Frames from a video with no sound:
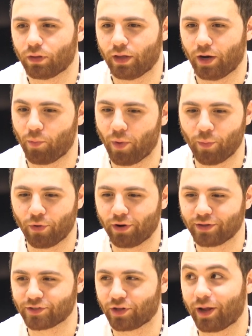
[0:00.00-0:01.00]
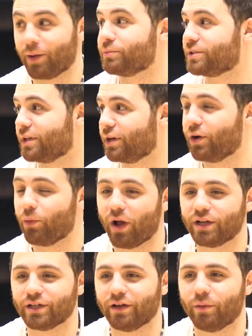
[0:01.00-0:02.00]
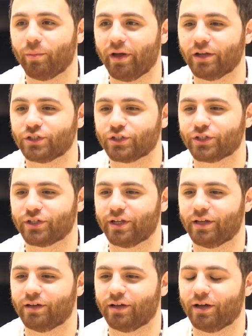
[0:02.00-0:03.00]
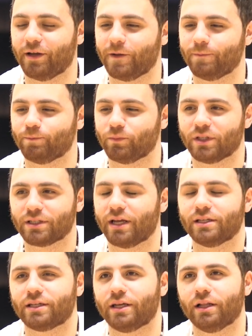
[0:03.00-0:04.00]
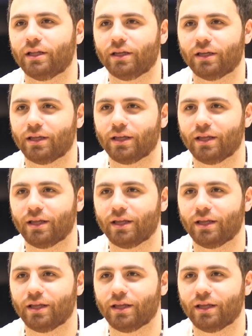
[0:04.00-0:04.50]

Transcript: I remember it. So I'm sitting here watching on the bench, and this guy's killing it.